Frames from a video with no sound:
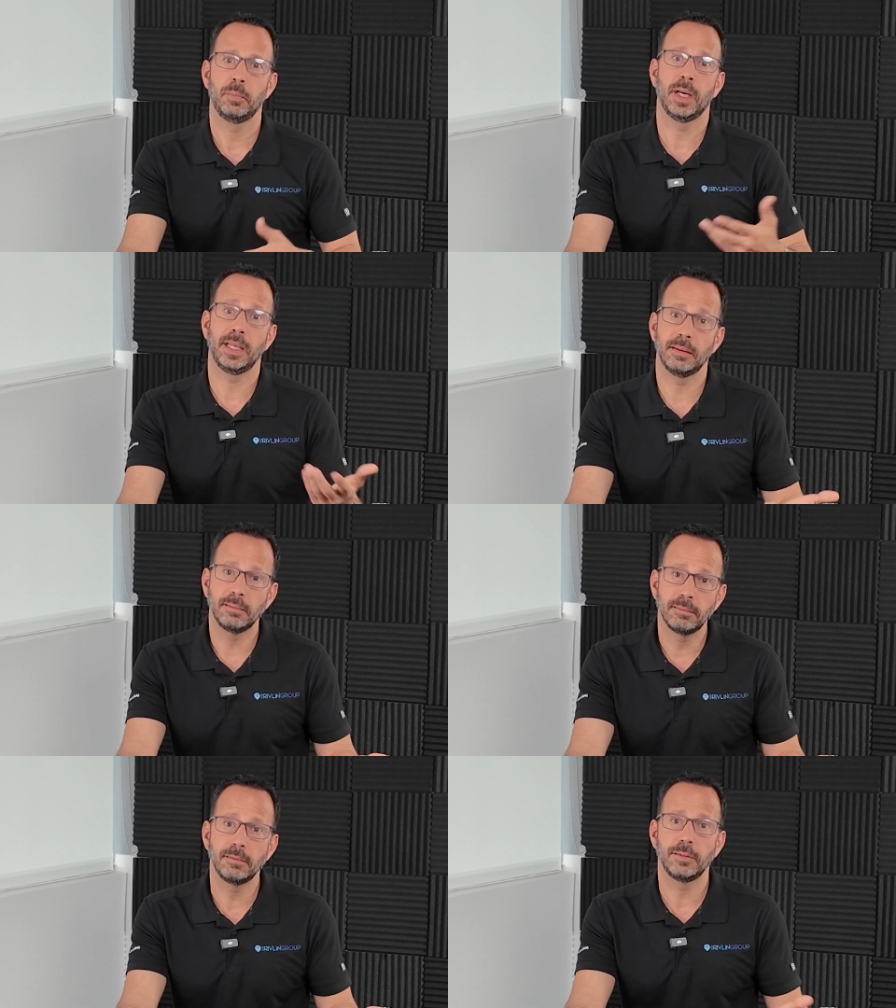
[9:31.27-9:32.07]
But
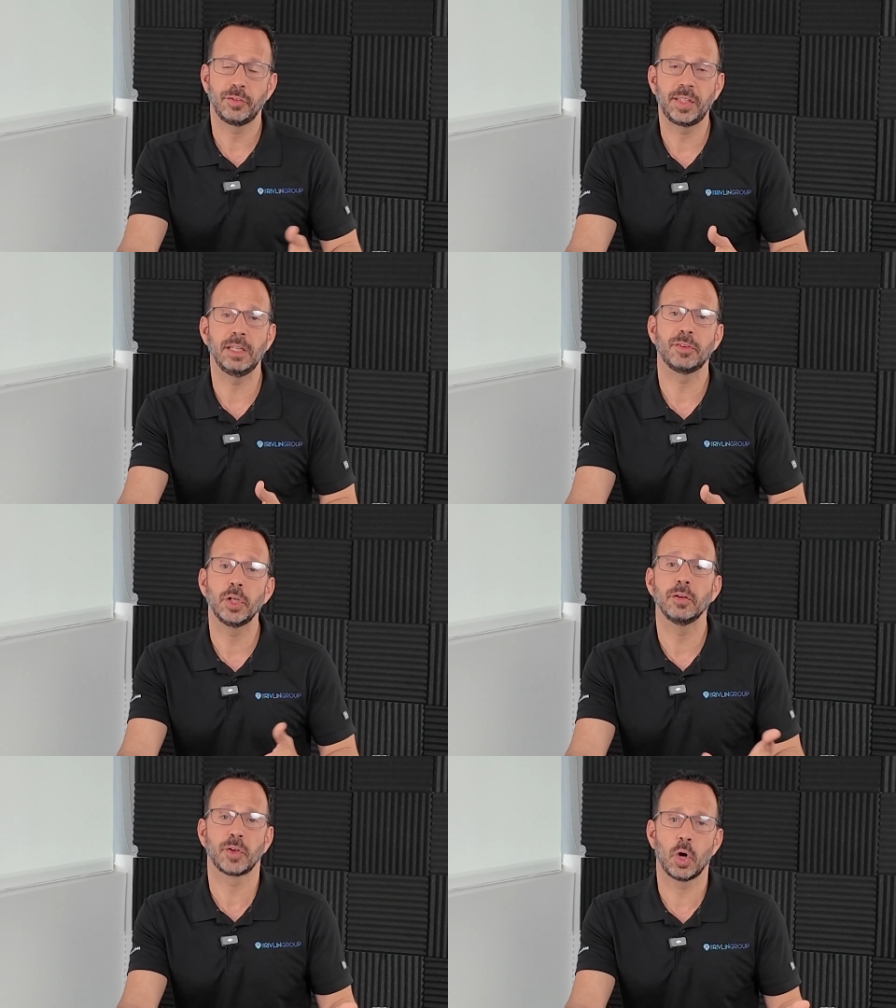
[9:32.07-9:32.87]
Steve
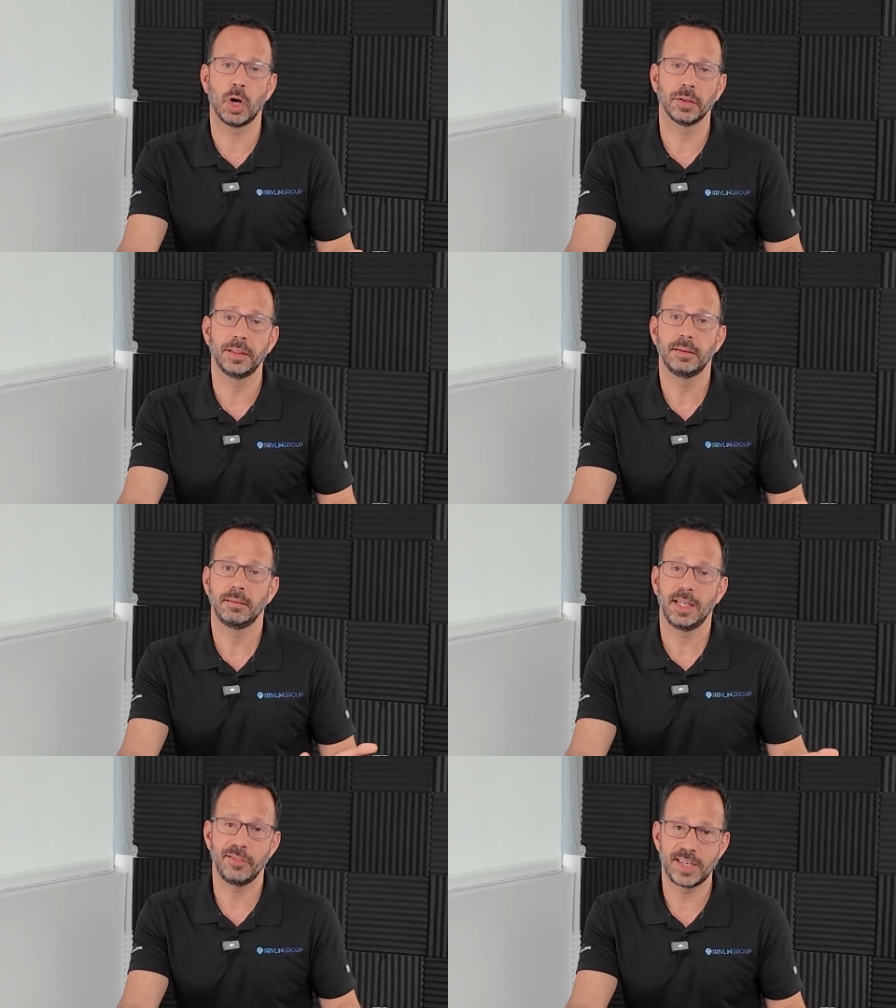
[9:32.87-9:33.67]
could have called
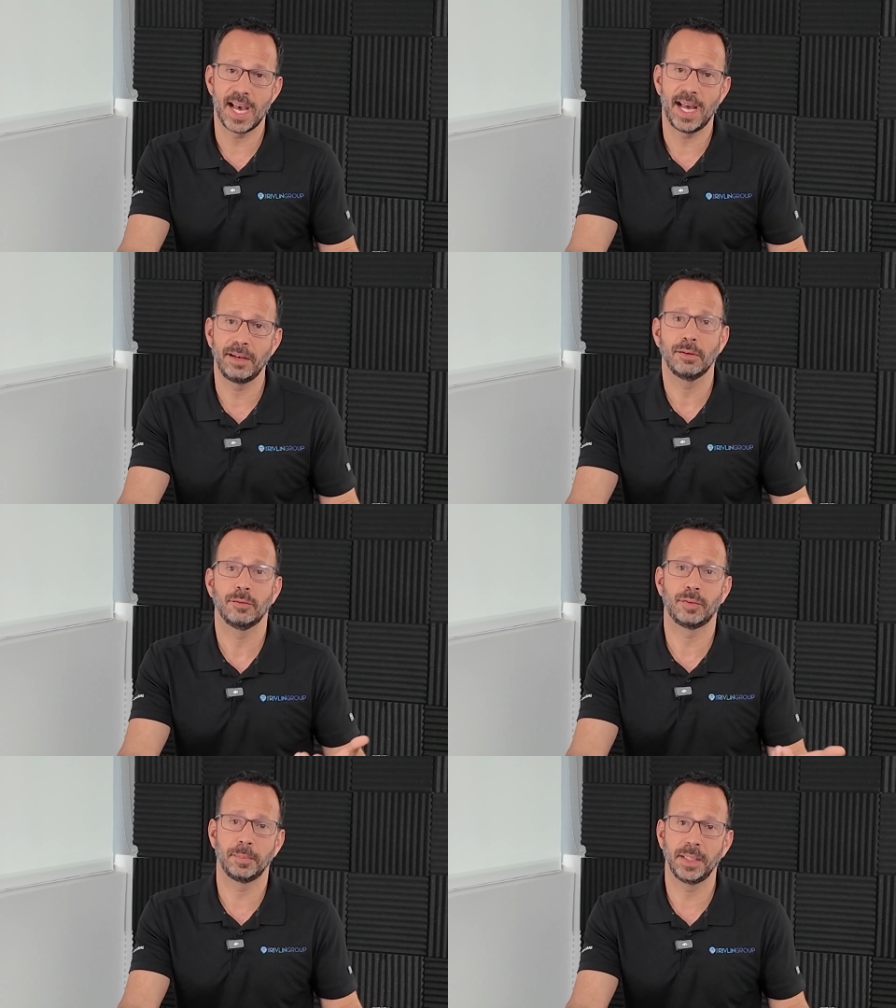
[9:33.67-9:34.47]
his dad
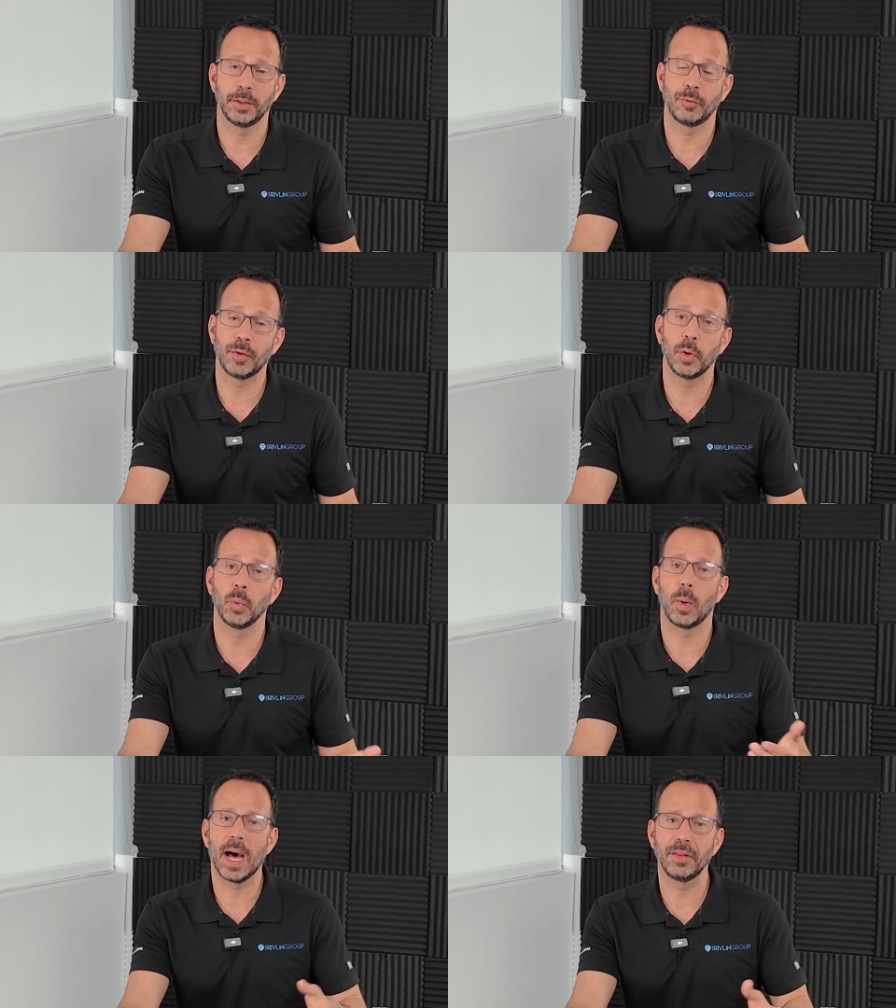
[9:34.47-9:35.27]
from the other
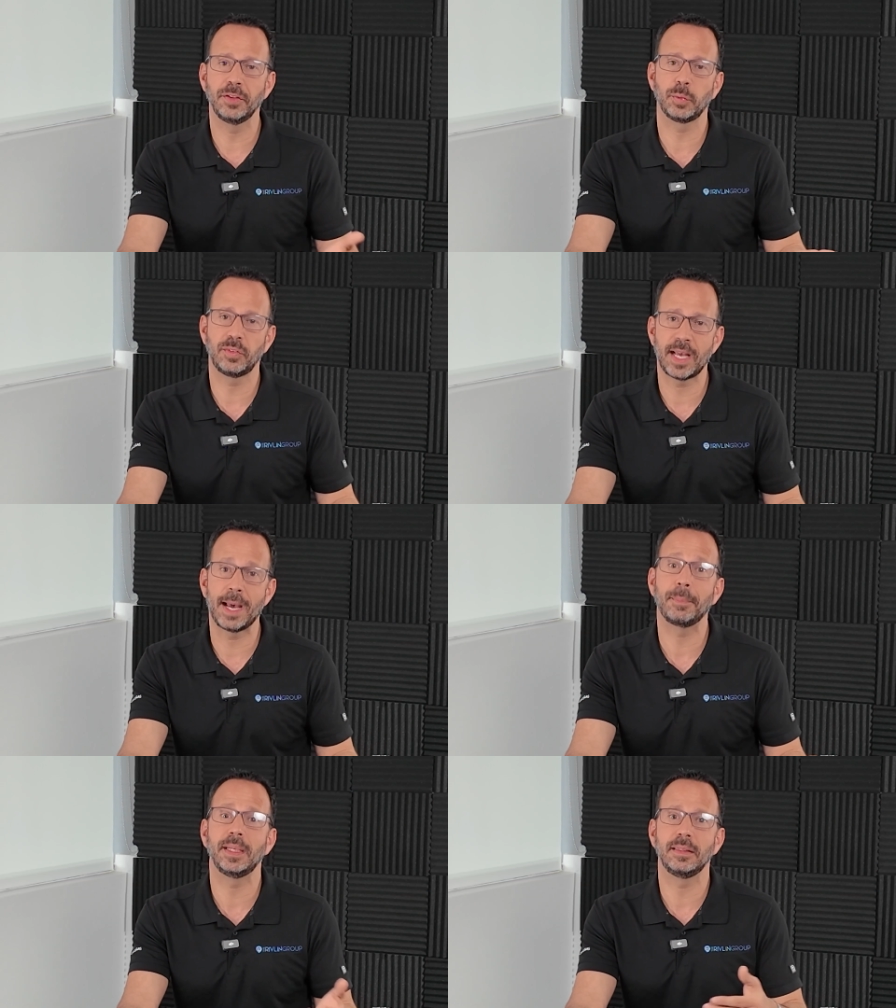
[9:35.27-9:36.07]
phone while this was
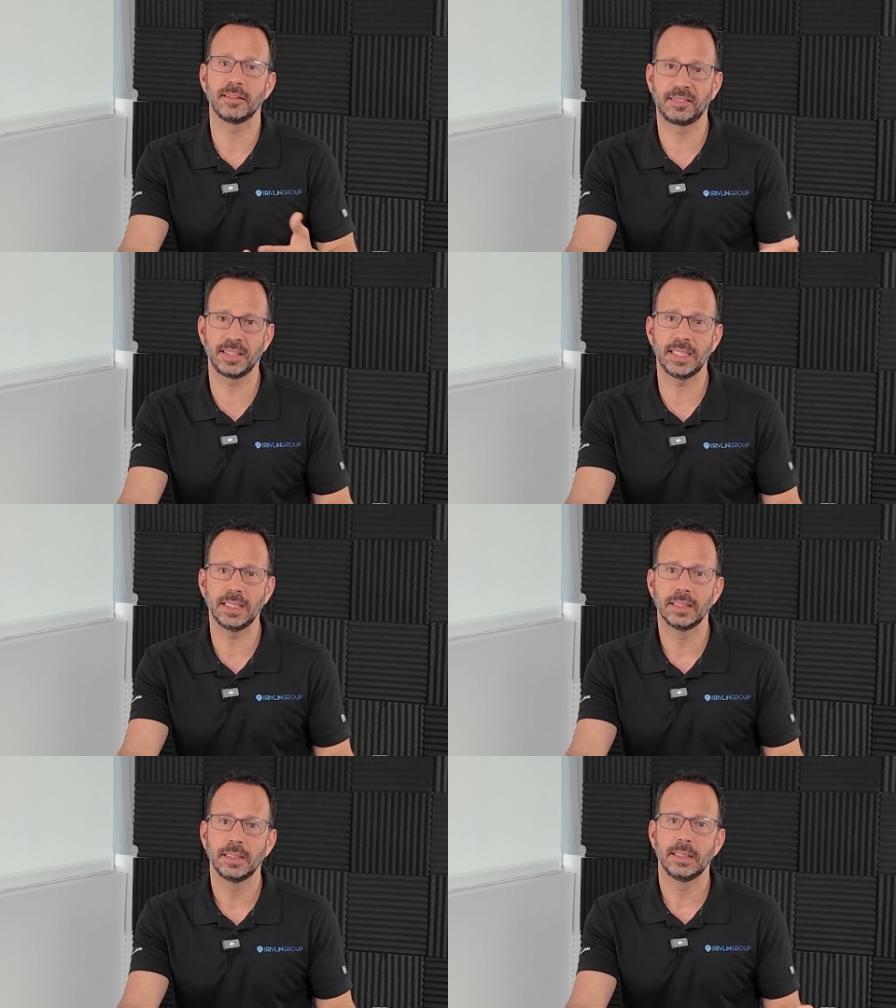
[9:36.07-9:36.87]
happening to
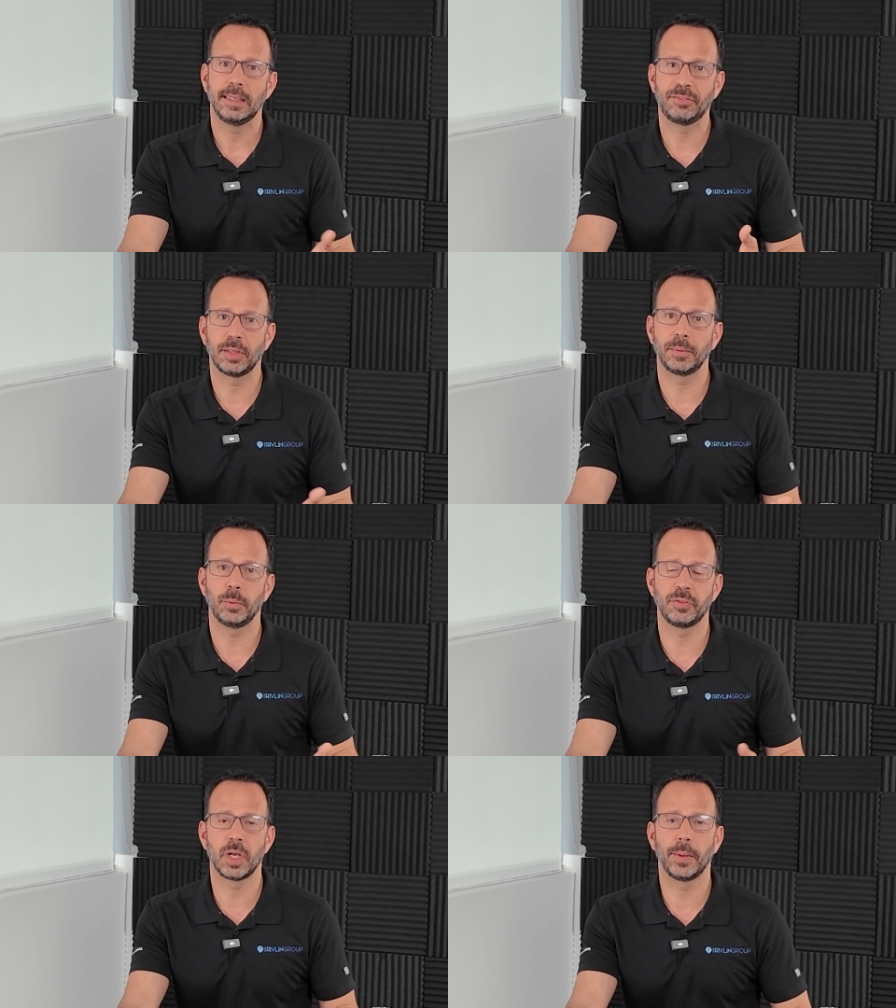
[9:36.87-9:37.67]
see if
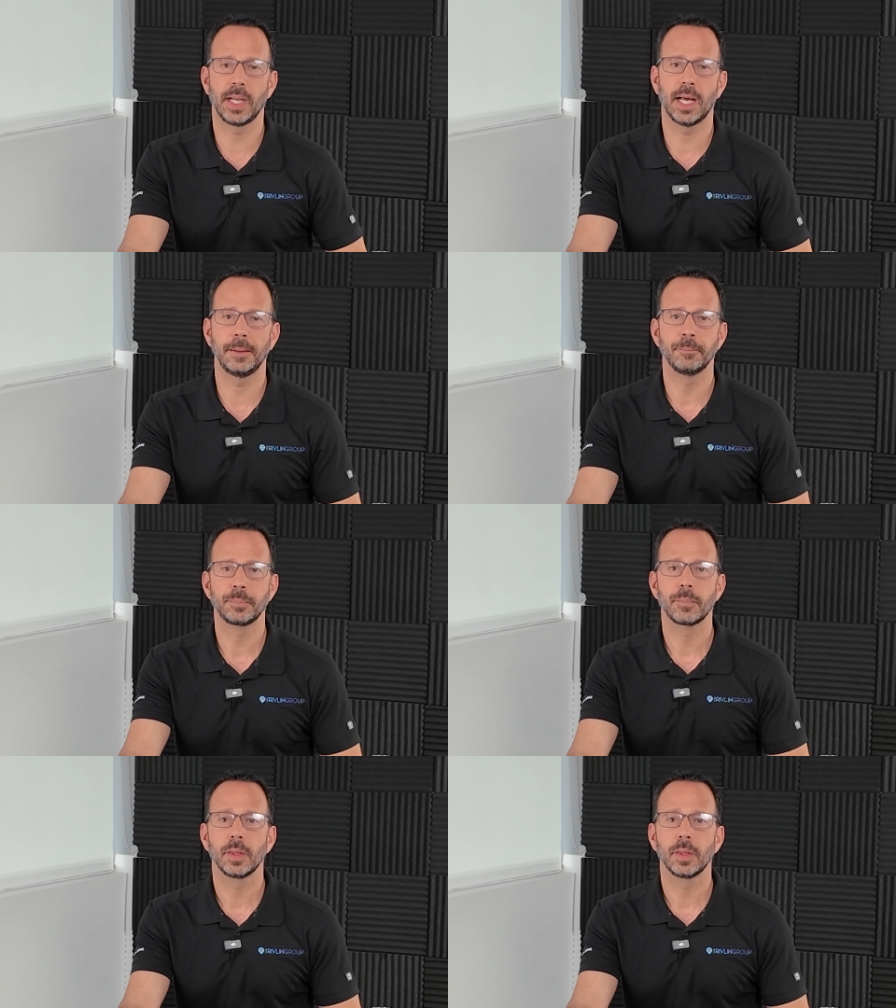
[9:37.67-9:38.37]
something was going on.